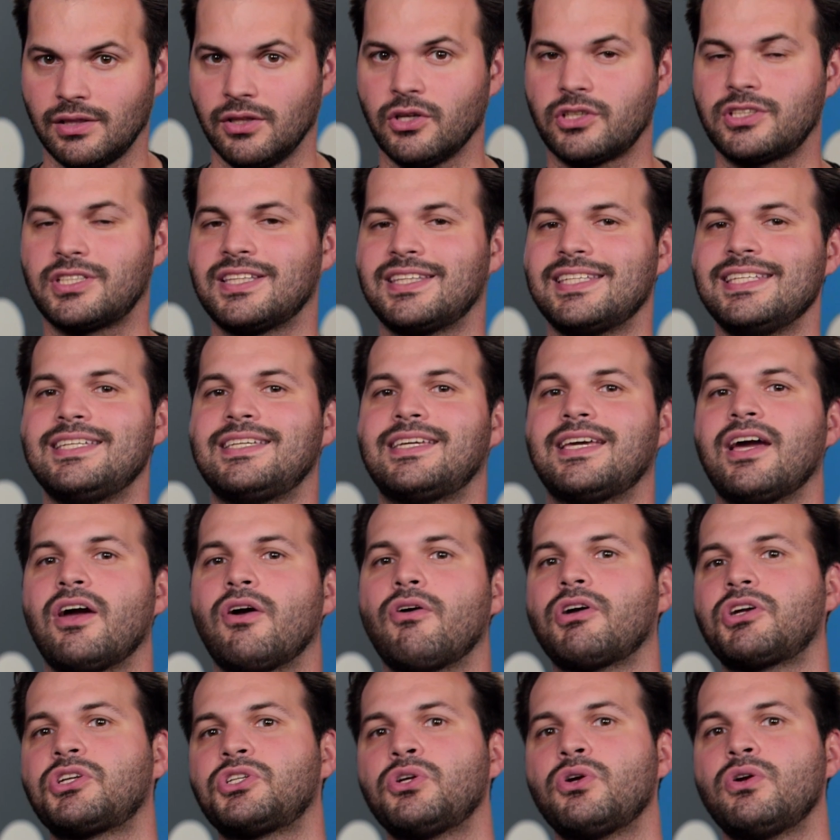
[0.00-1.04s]
looked at the
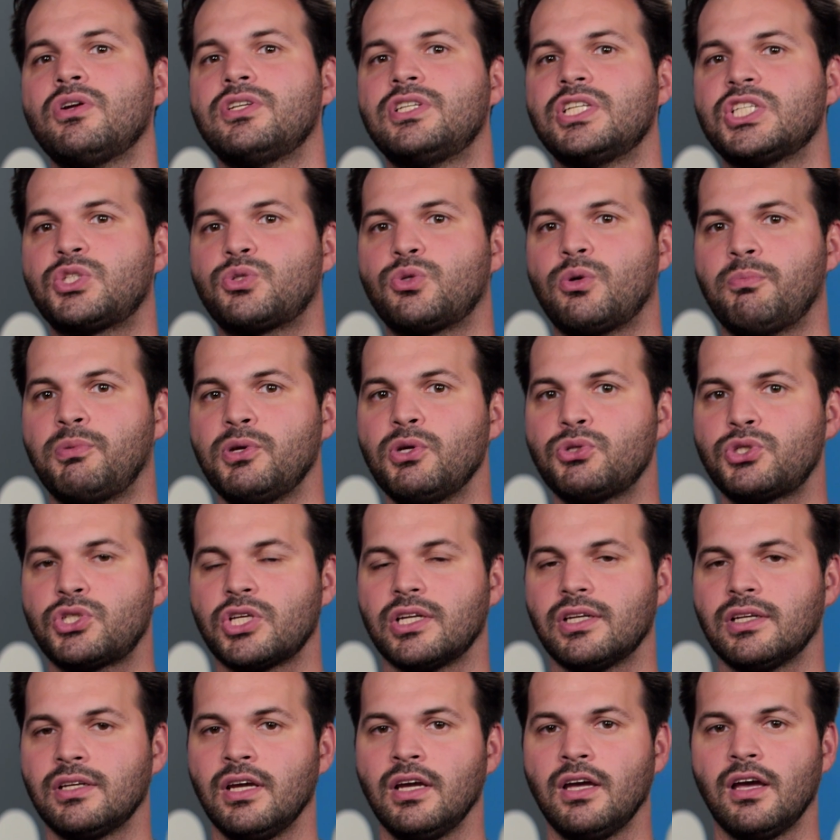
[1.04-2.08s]
character and
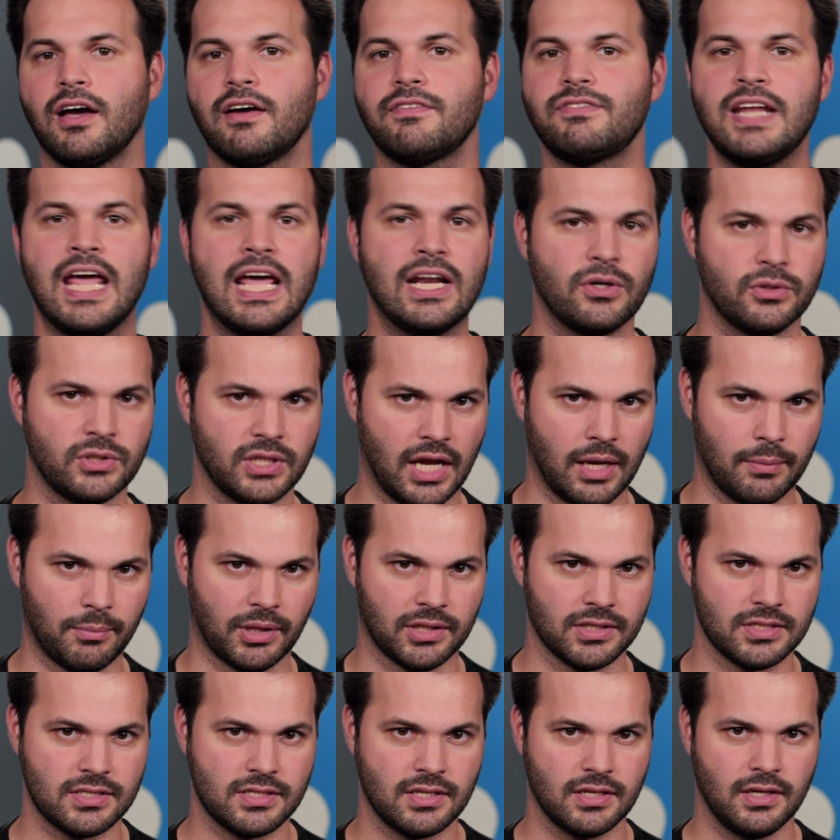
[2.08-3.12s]
distribution of
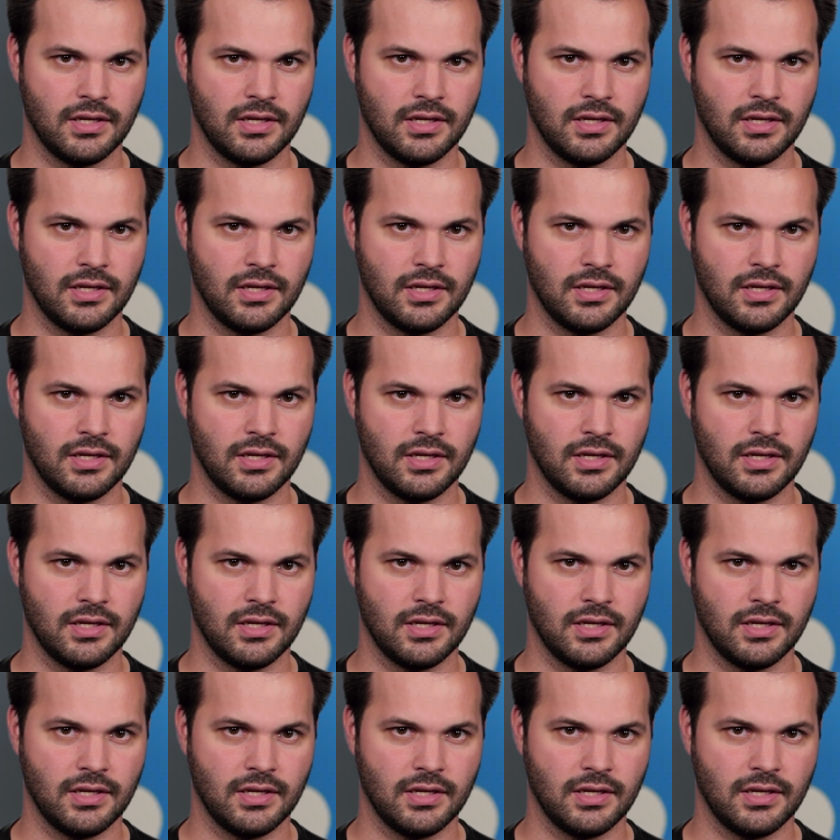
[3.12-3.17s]
nanodiamonds.